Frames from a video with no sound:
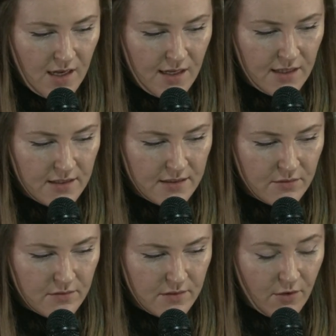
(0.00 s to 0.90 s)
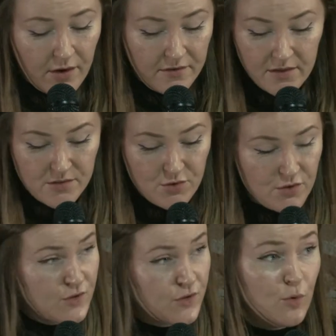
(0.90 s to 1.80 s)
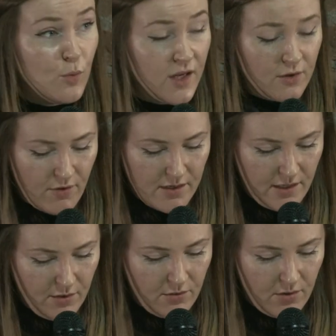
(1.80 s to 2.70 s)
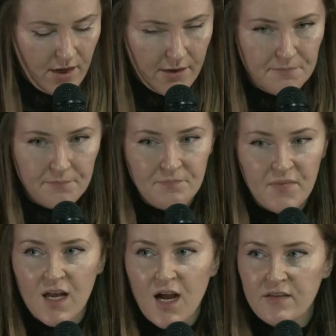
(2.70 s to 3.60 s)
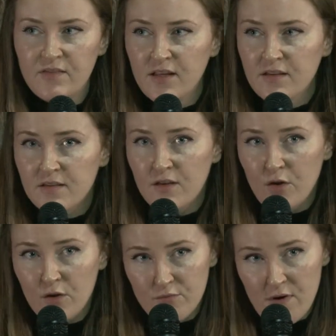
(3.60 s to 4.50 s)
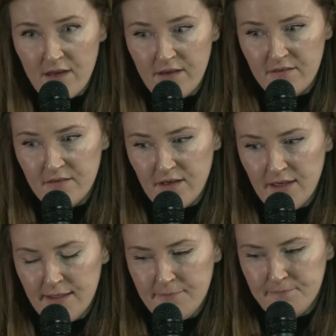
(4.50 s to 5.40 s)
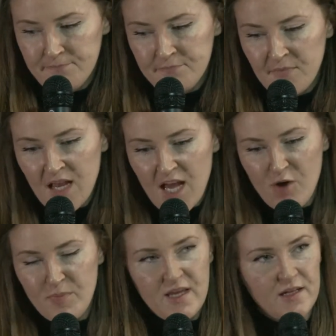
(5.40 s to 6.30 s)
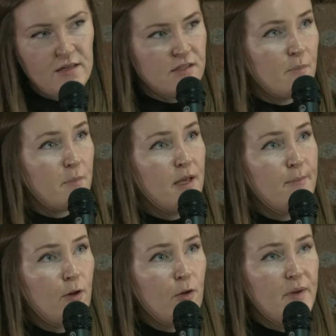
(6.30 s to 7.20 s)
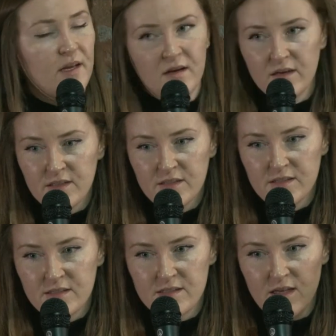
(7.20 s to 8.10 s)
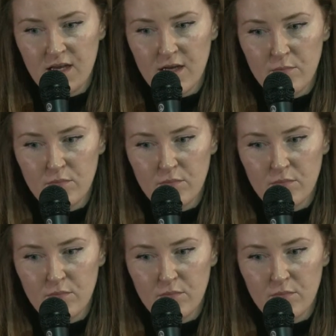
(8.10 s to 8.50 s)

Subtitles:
their ideas are just too weak right now. I think that the alt-right appeal to people because